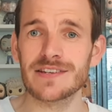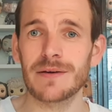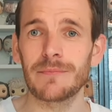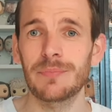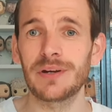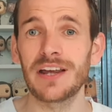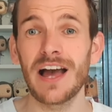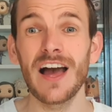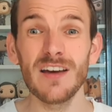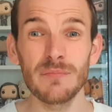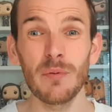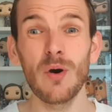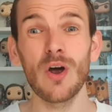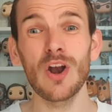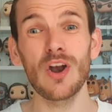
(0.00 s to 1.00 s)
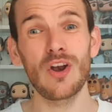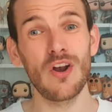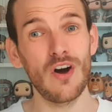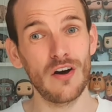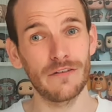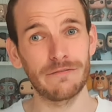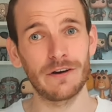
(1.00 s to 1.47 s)
company. I bought a
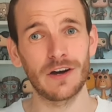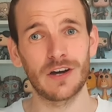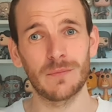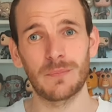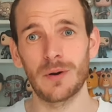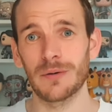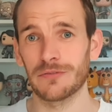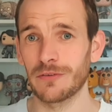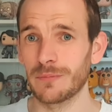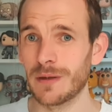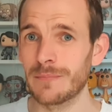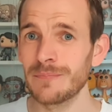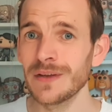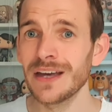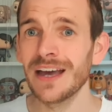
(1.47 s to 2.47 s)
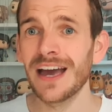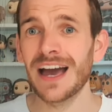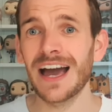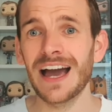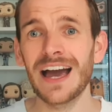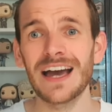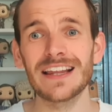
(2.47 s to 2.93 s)
lot of Funko Pops from them,
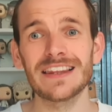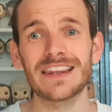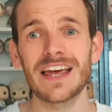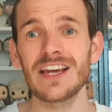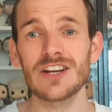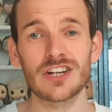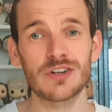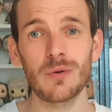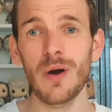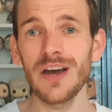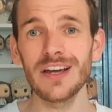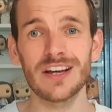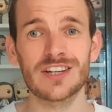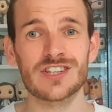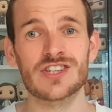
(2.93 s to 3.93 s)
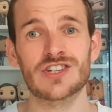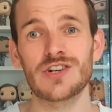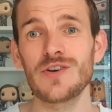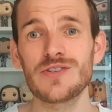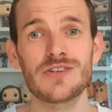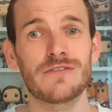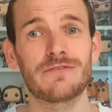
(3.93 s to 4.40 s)
and they're quite
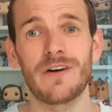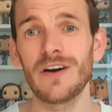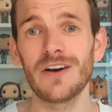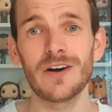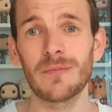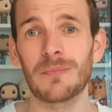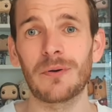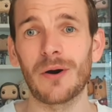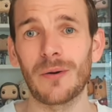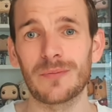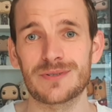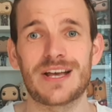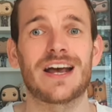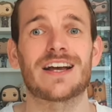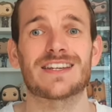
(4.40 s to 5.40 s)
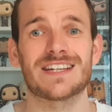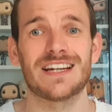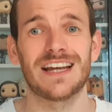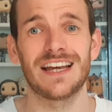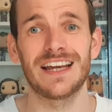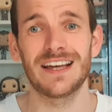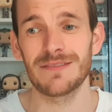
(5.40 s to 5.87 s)
exclusive Funko Pops,
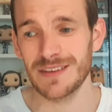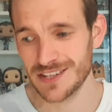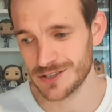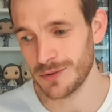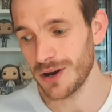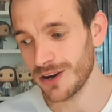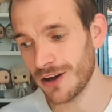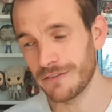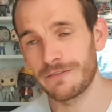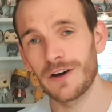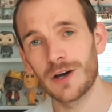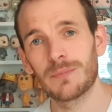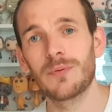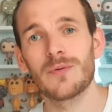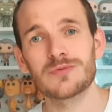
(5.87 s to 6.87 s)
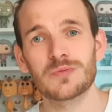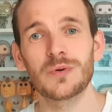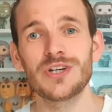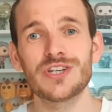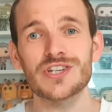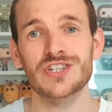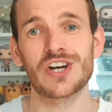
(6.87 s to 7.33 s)
actually, and there's quite a lot of Funko Pops what
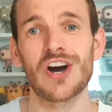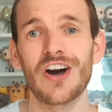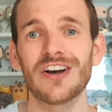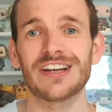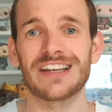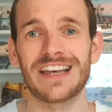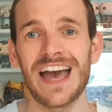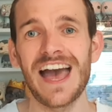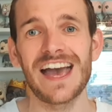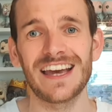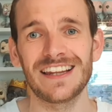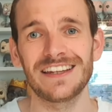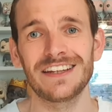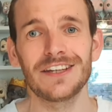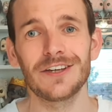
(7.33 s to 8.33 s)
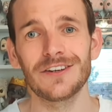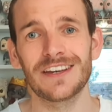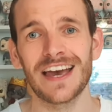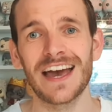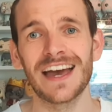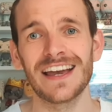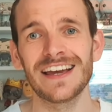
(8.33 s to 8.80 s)
you just can't get in the U
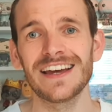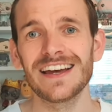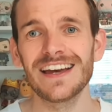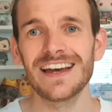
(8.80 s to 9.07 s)
K,